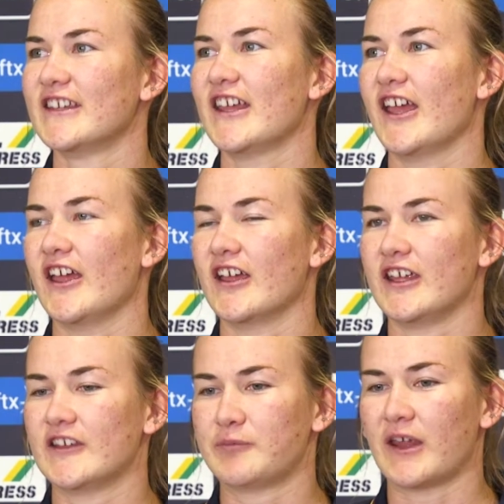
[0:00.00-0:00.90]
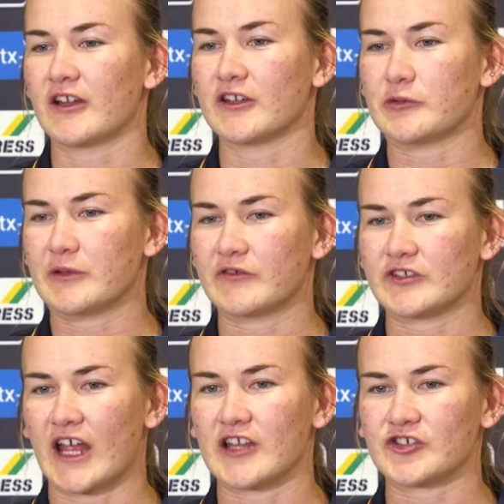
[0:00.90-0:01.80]
Yeah, it's been a little bit of a
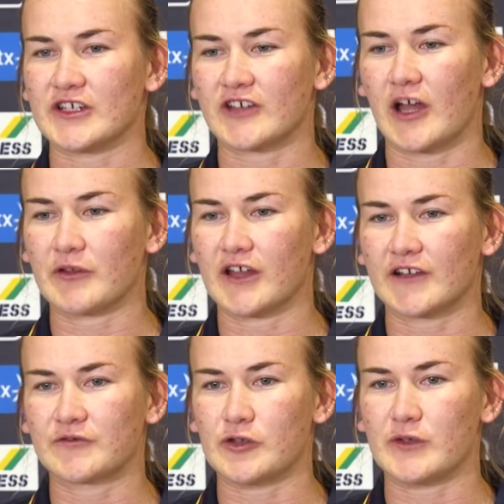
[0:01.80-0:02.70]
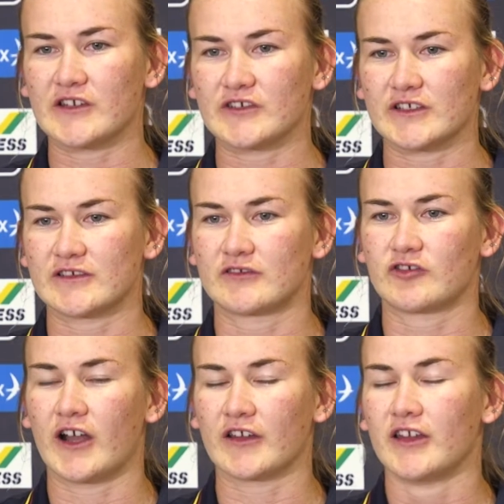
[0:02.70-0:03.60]
challenging time the last few weeks, just
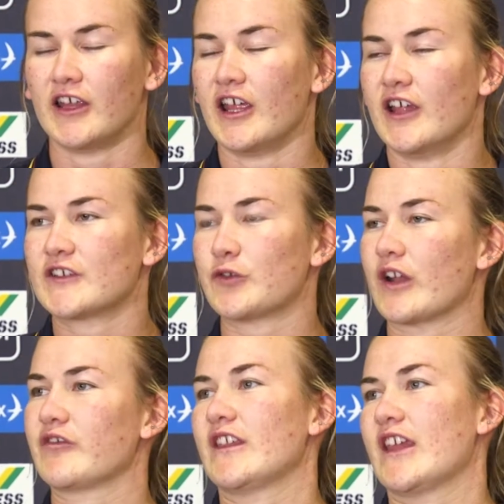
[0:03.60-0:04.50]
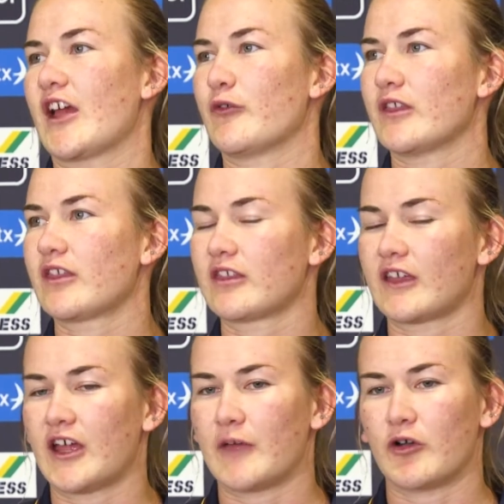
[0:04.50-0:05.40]
trying to sort everything out with
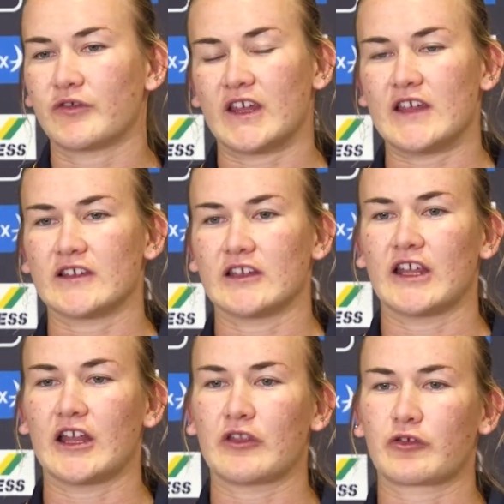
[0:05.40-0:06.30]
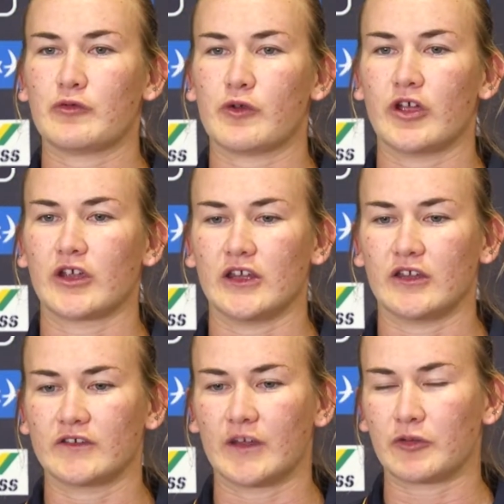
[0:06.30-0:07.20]
off-season and getting through work.
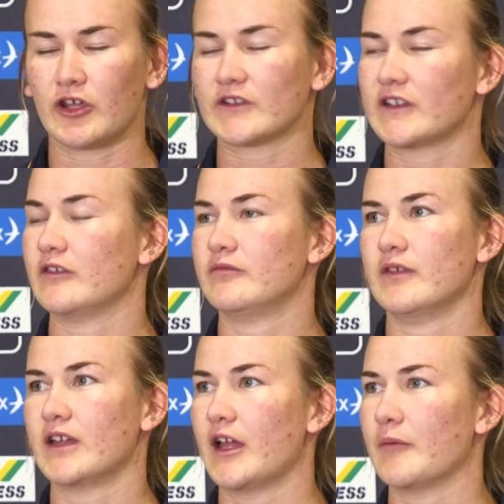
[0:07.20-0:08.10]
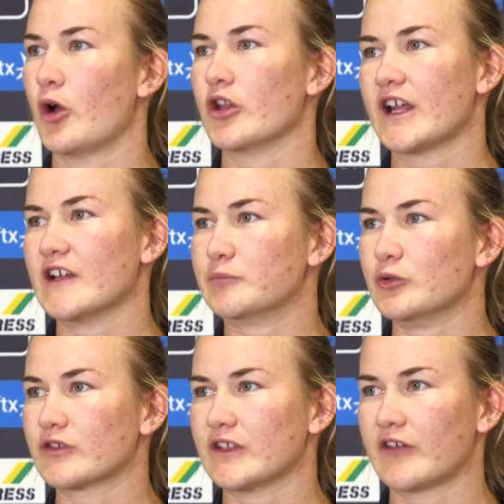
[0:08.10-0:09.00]
And some girls had holidays
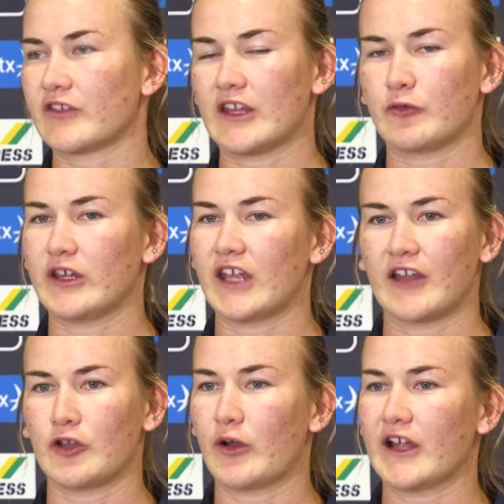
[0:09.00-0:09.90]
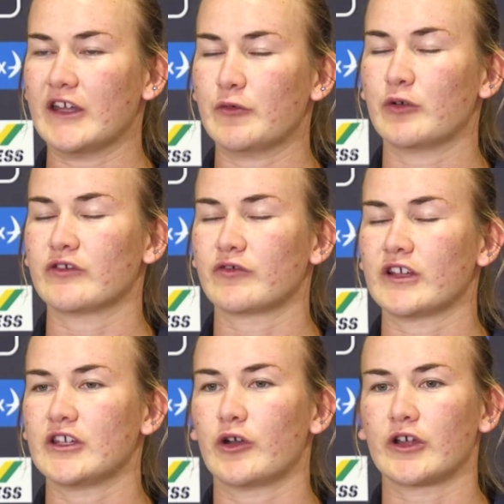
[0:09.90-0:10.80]
booked and everything. We had no idea what was
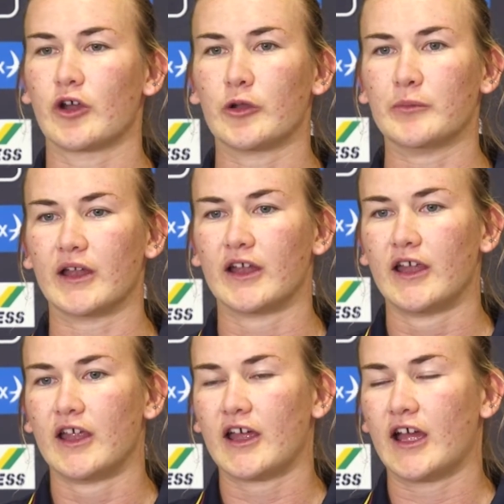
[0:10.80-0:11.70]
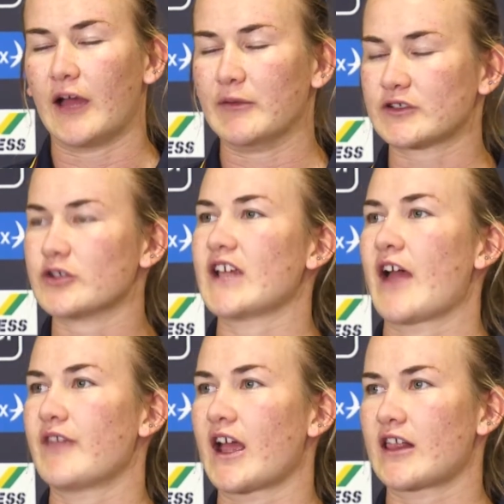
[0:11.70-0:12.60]
really going on. But it's good to
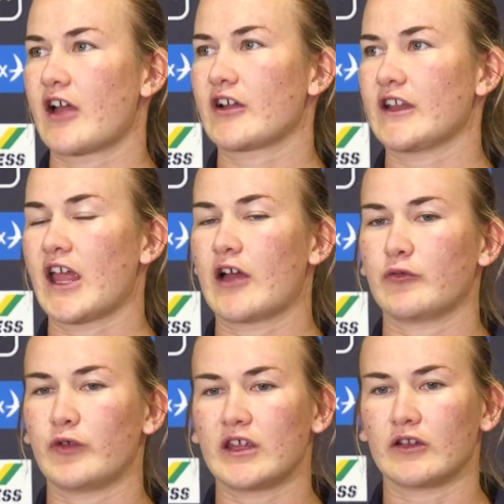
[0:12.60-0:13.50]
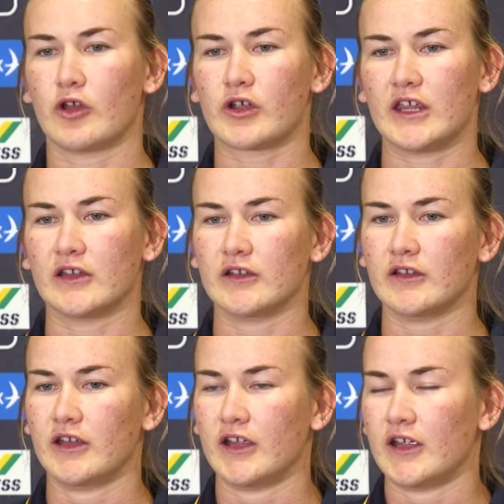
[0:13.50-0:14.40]
have that clarity now, and we can lock
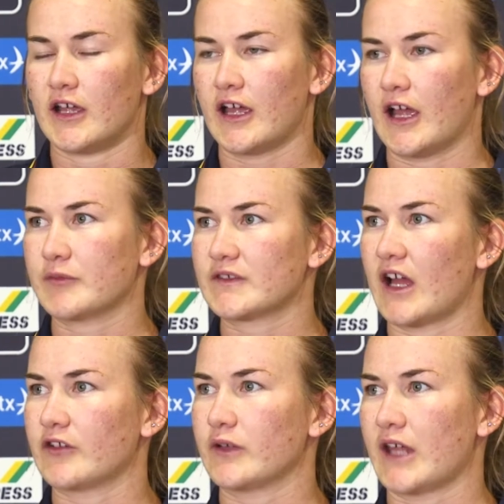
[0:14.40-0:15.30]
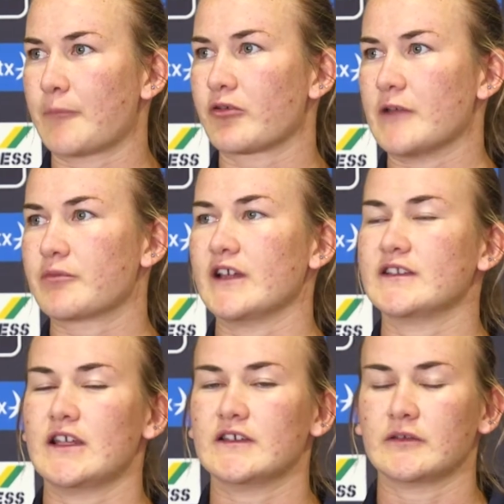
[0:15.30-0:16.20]
in and start doing our
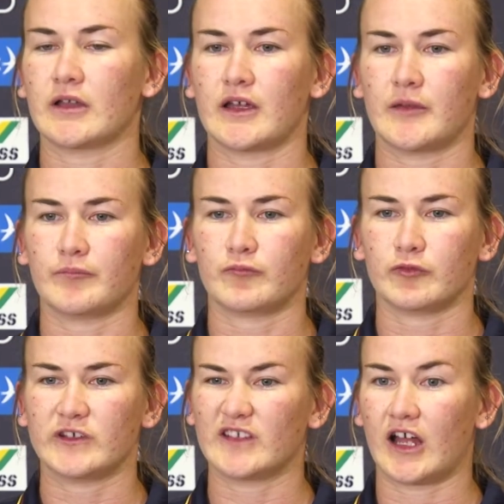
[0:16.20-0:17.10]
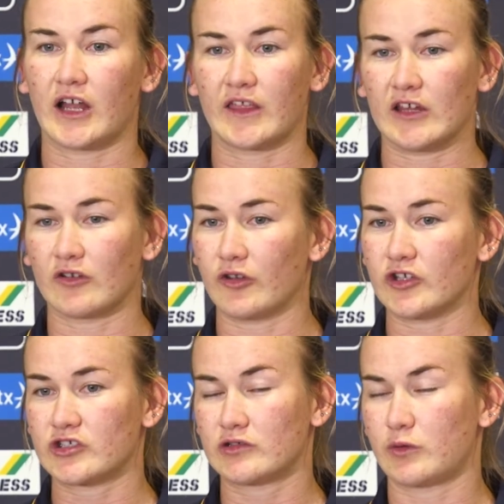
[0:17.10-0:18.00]
pre-season. We start, I think, on
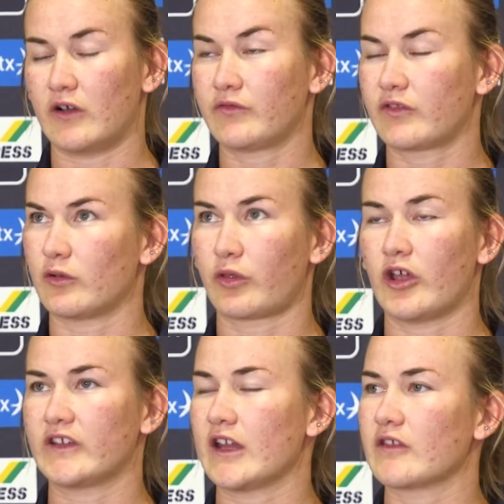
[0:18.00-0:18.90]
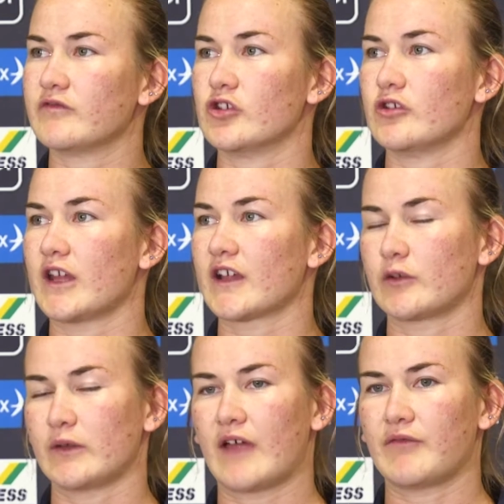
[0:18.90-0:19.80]
the 12th or 13th of June now,
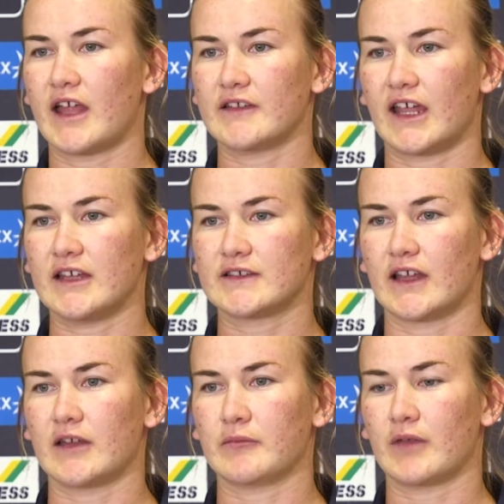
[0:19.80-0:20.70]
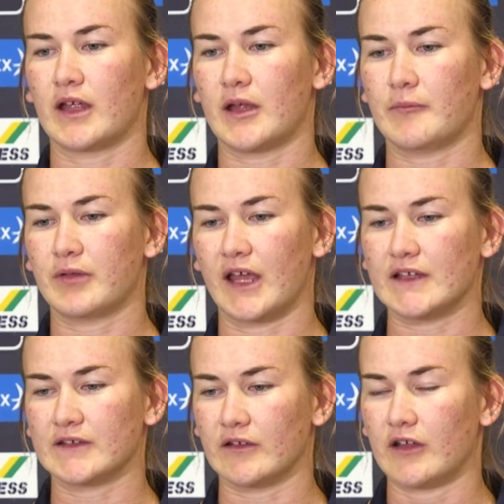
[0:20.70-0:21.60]
so we have that date set in
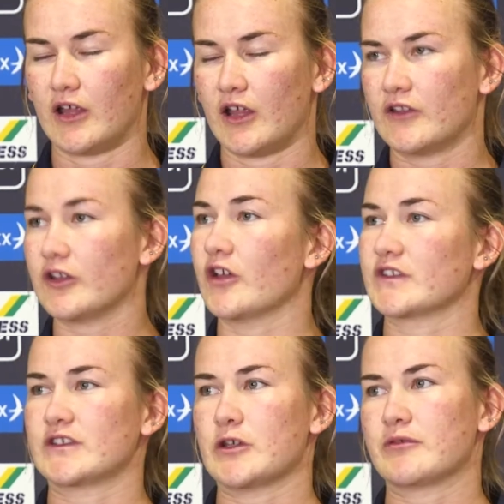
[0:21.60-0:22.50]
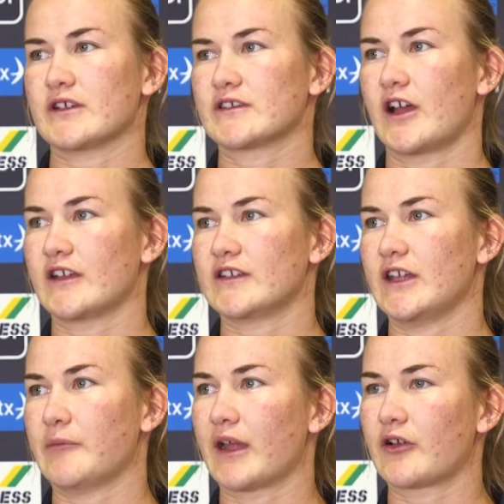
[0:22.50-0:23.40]
place. And the girls are super excited to
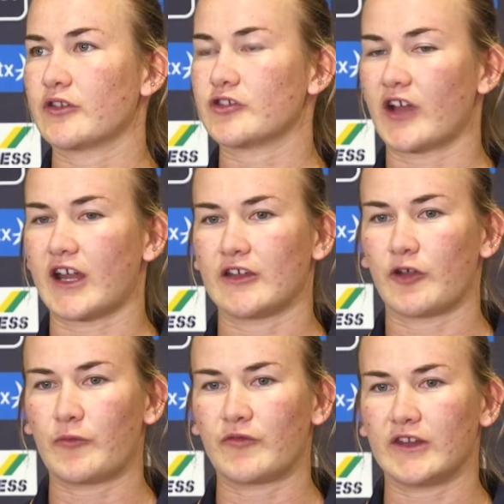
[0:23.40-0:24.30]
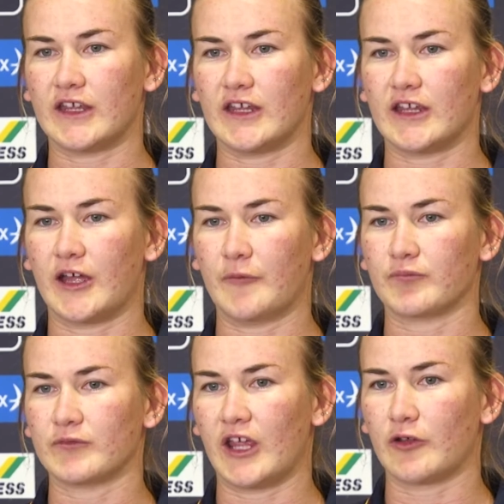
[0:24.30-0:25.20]
get back on the track and hopefully
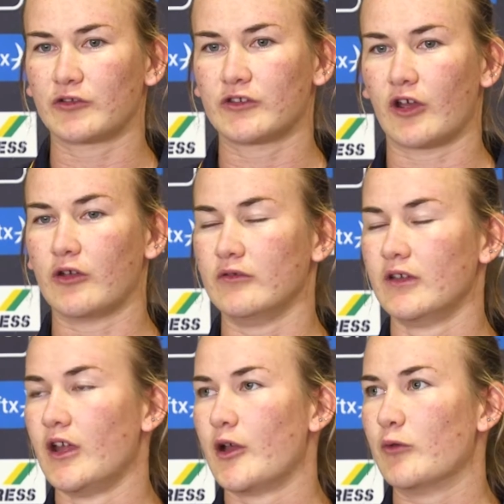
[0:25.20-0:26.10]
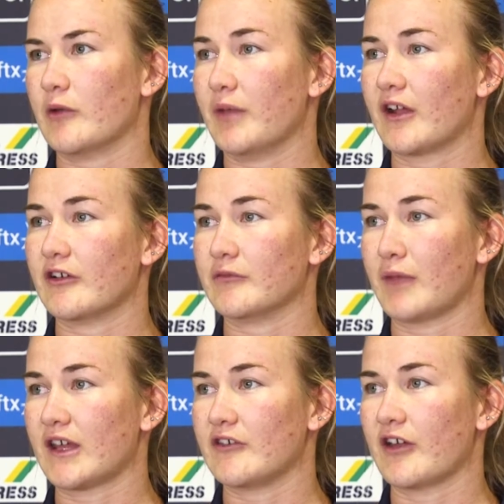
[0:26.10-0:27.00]
go one better and
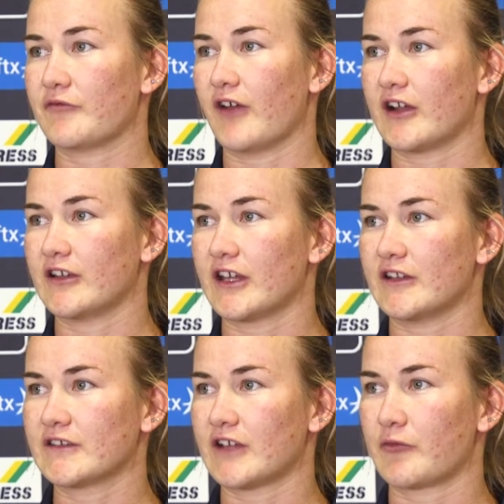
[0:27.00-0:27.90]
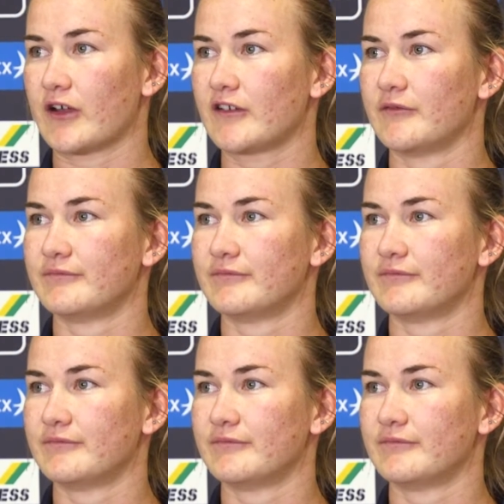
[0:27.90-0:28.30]
make a grand final again this time around.